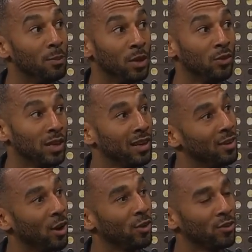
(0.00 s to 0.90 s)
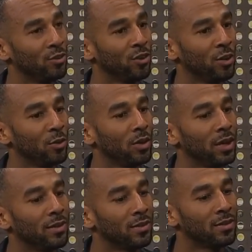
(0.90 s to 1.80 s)
music and the arts in general,
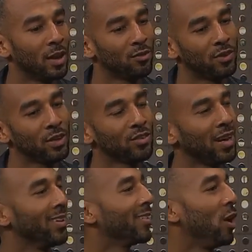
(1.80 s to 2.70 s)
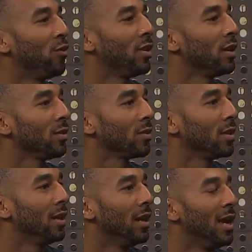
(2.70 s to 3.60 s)
it's selfish and selfless,
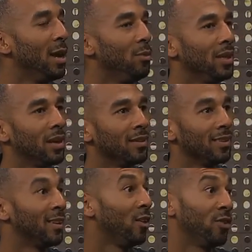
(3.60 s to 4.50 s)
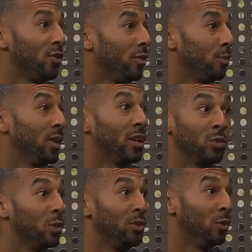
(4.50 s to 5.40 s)
because it's selfish because
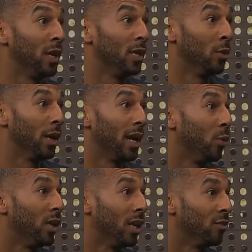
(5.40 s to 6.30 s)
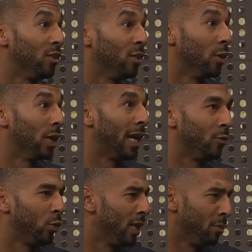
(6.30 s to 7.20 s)
we would do it anyway, and we love to do it, and
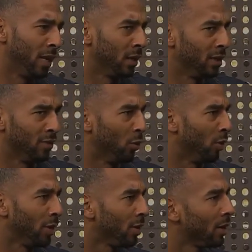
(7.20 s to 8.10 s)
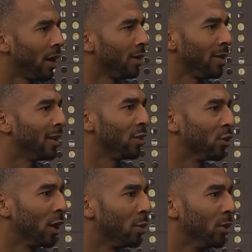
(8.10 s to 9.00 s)
if we can make a living, that's
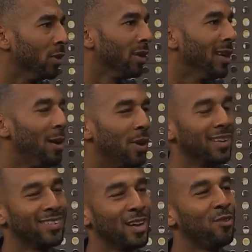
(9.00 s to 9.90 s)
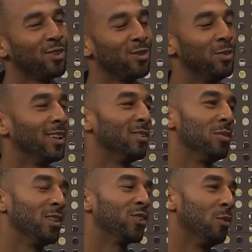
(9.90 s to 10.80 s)
incredible. But it's selfless because it
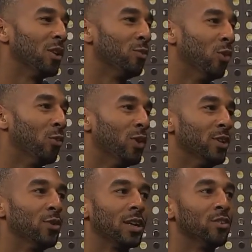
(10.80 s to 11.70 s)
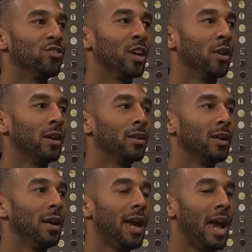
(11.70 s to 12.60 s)
means so much more when you can share it,
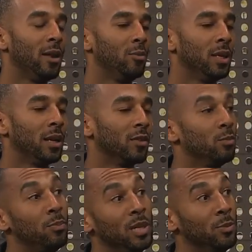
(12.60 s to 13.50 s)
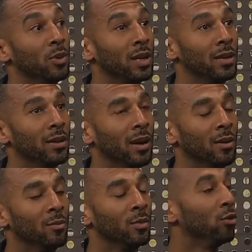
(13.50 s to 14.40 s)
and because people can
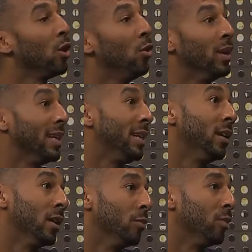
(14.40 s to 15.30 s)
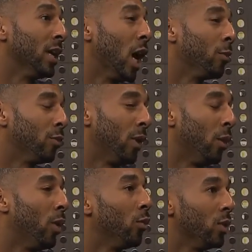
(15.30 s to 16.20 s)
grow and heal and be helped by
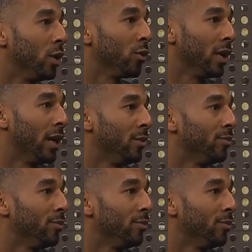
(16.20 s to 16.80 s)
what we create.